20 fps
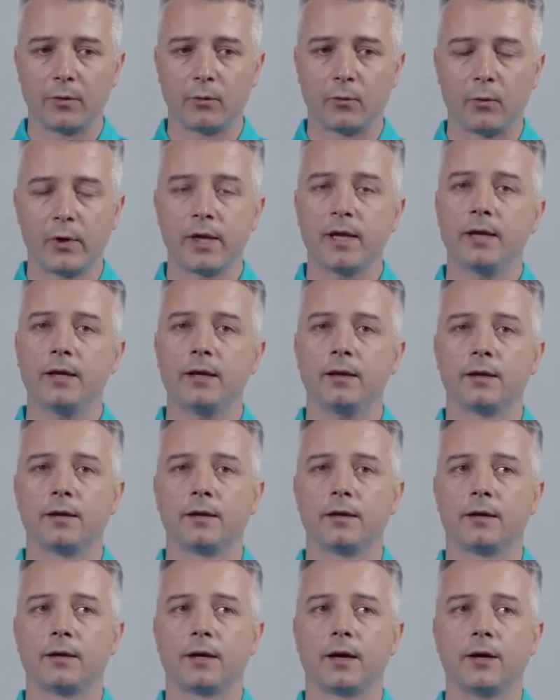We
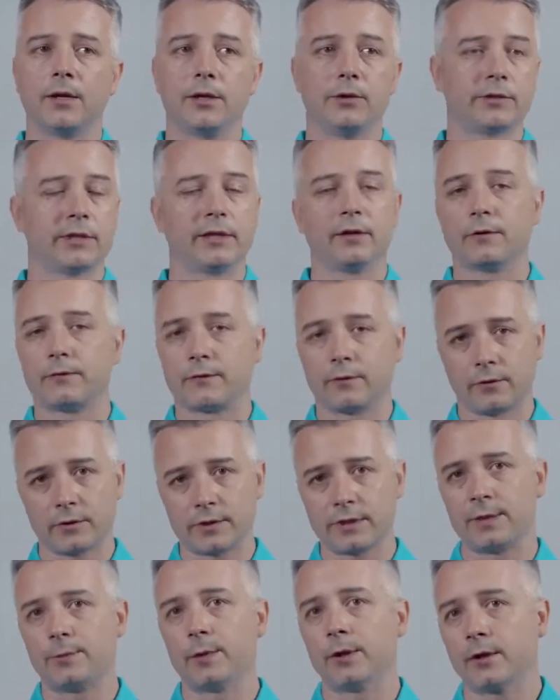are using, of
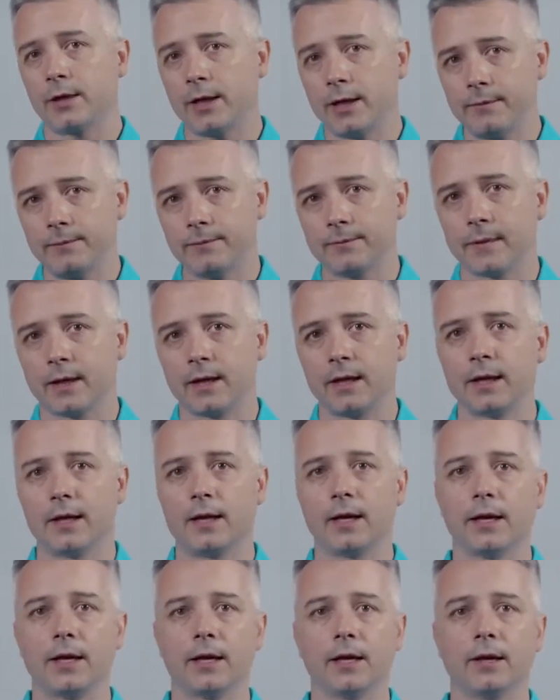course, deep learning.
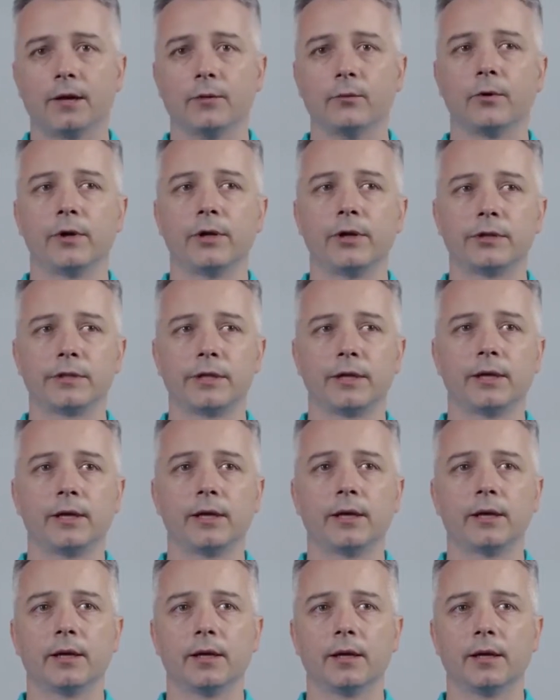We're
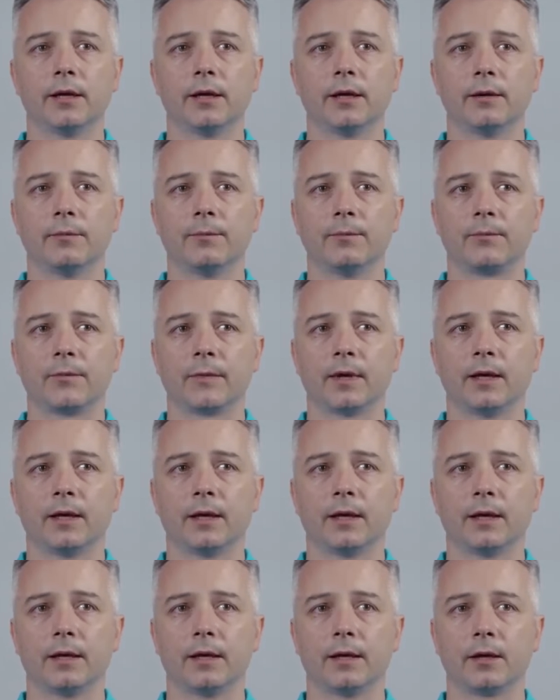using
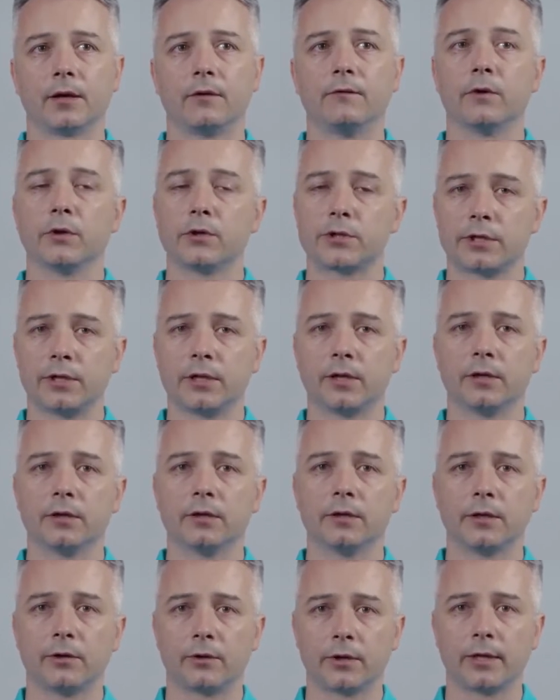
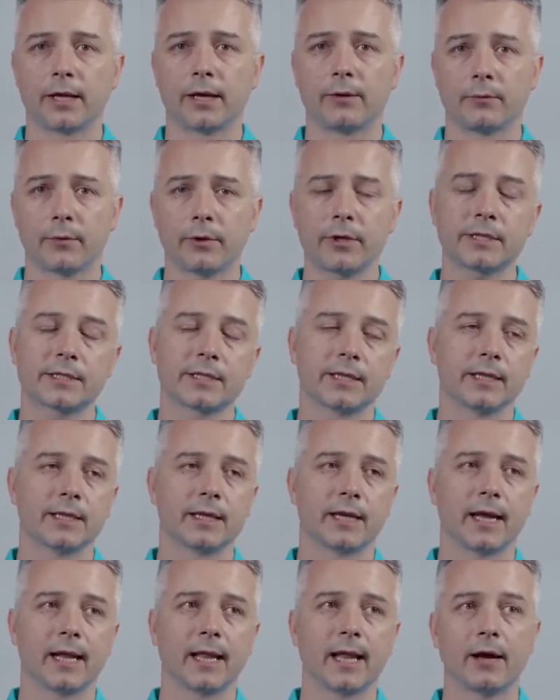convolutional neural networks
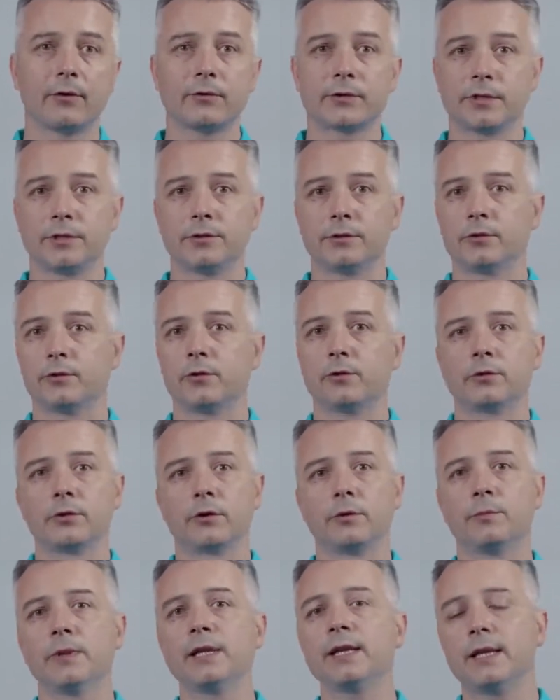that allows you to
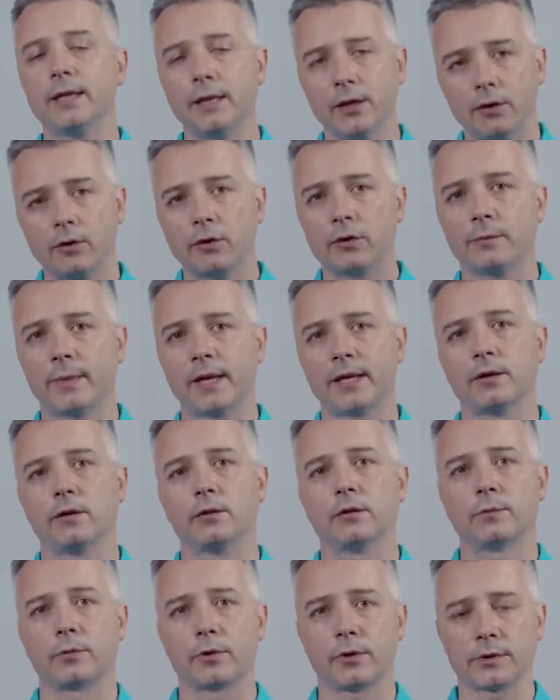completely automate
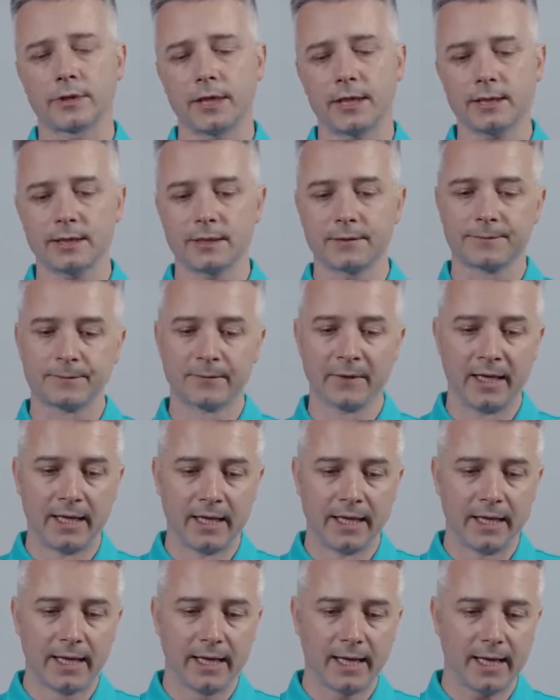all the process.
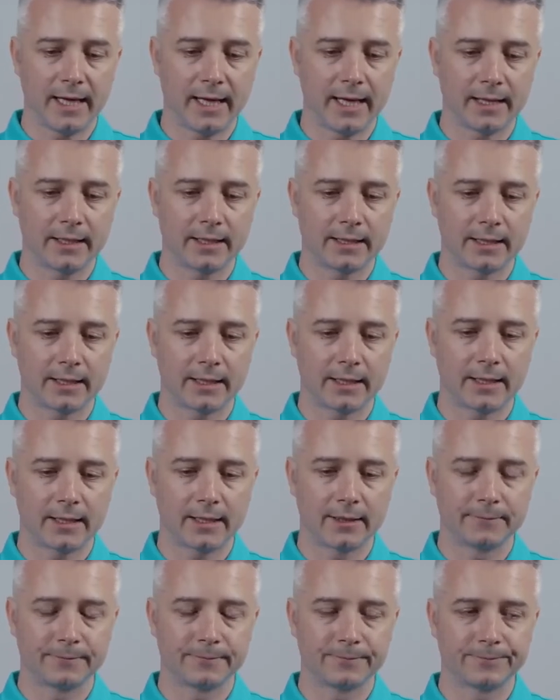
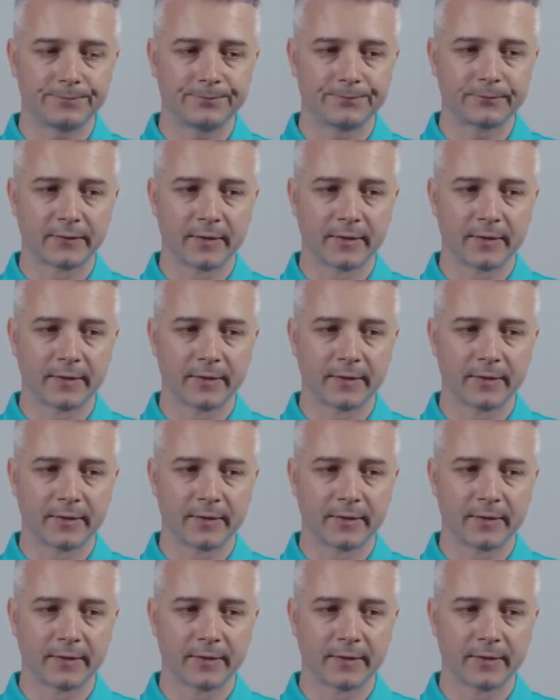And